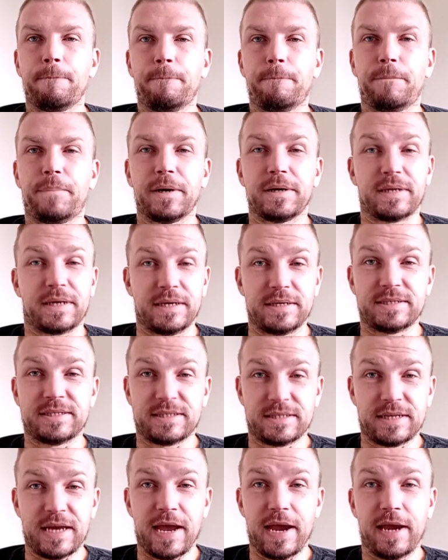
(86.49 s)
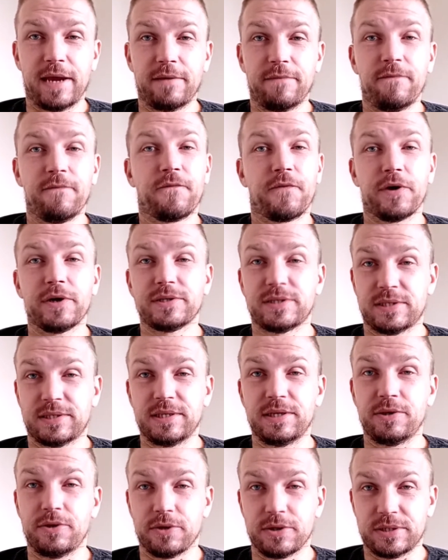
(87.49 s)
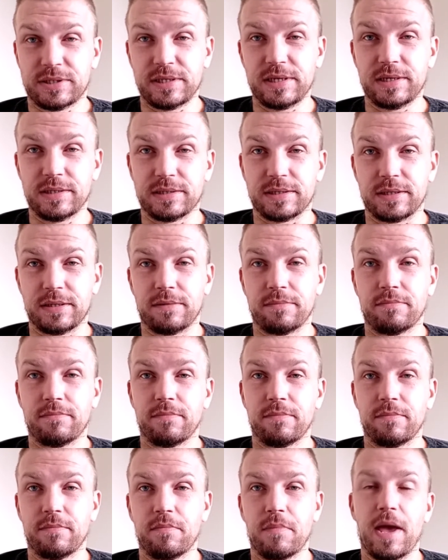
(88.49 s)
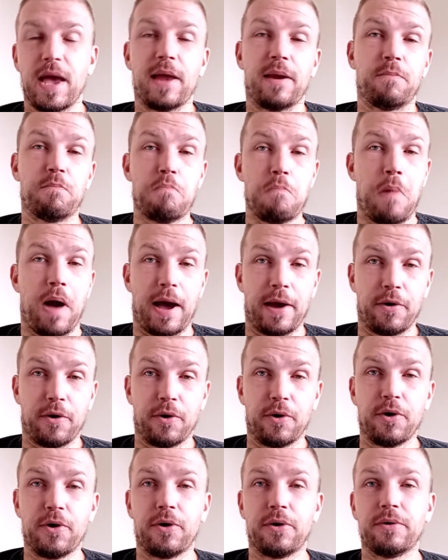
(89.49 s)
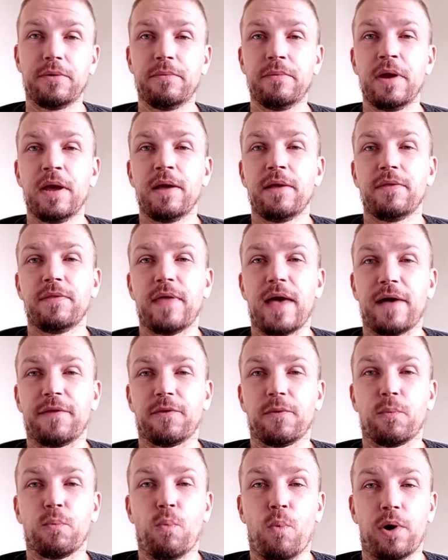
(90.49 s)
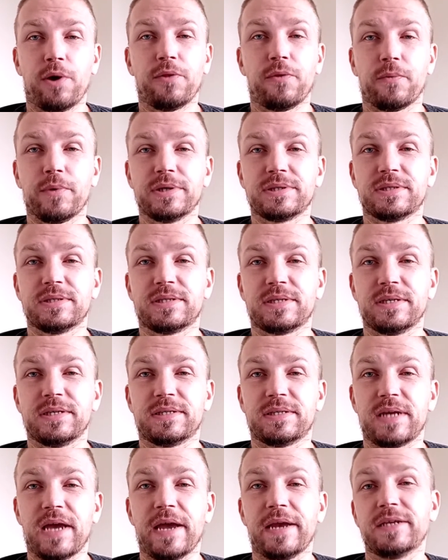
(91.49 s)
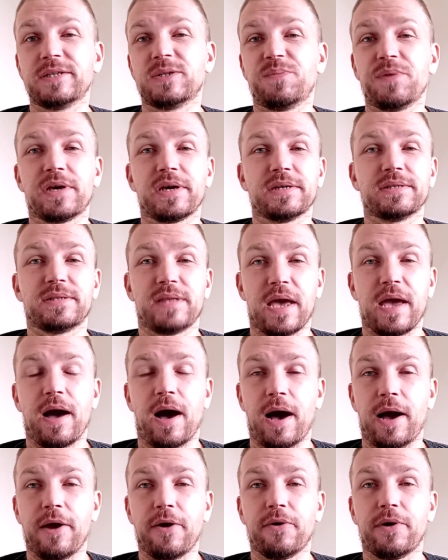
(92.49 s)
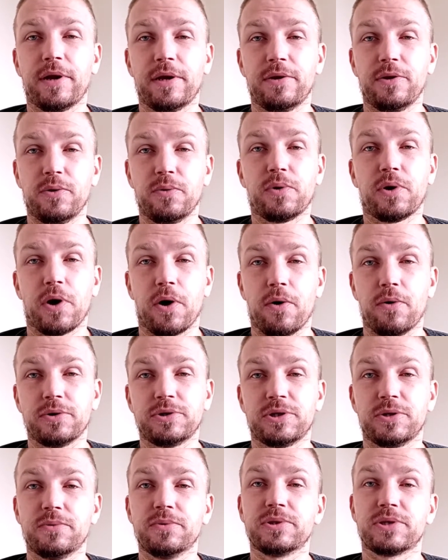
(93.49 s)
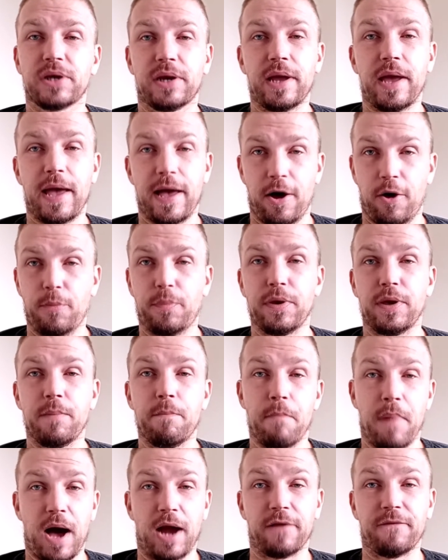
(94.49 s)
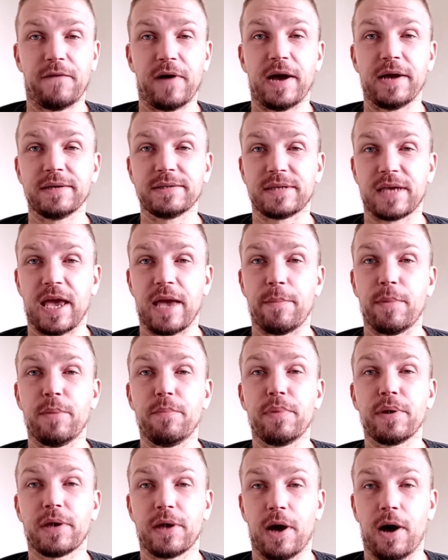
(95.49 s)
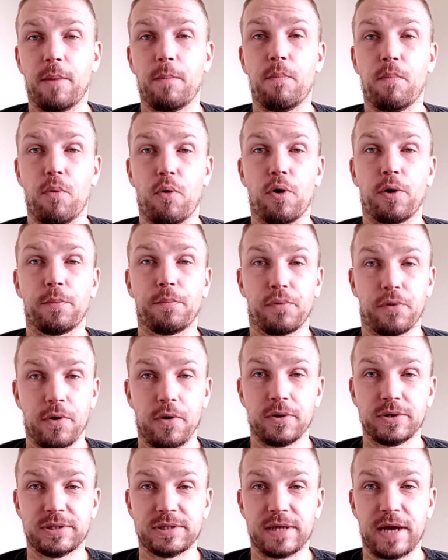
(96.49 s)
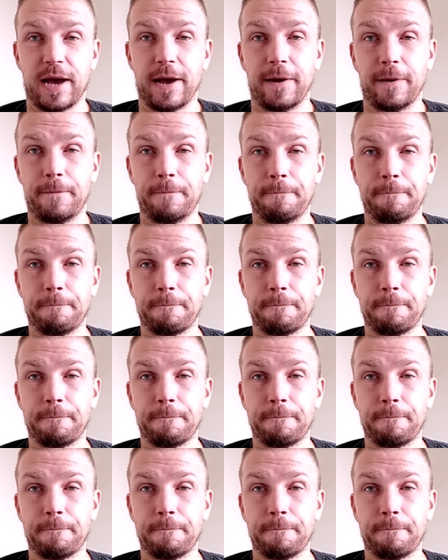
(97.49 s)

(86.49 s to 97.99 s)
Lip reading: But he stayed for his senior season. And I heard that one of the reasons he stayed is because they hired a new coach who was going to help him modify his game and become more pro style.